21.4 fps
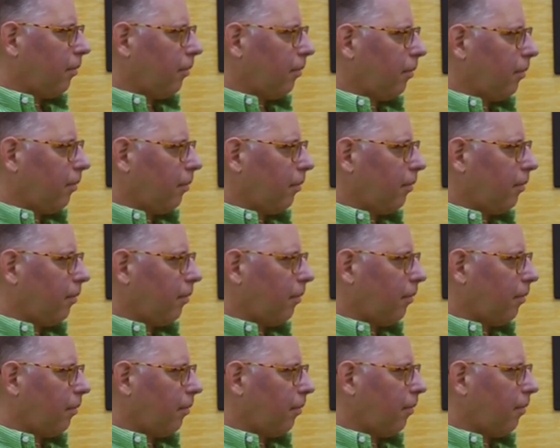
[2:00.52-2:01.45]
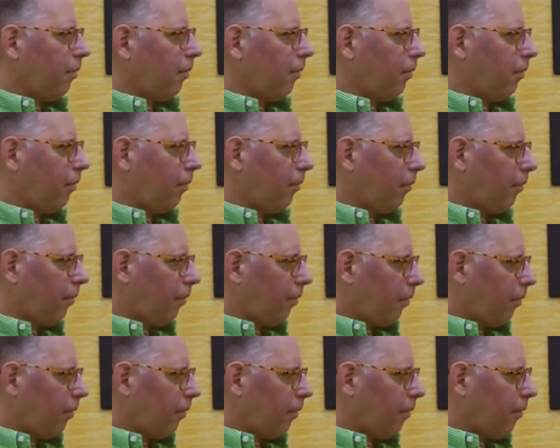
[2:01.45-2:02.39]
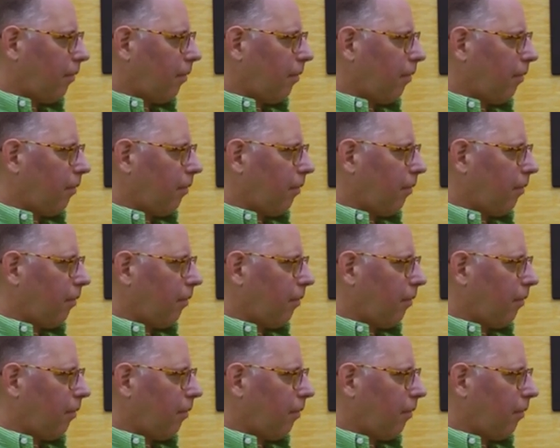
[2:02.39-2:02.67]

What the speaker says: The person shown says nothing.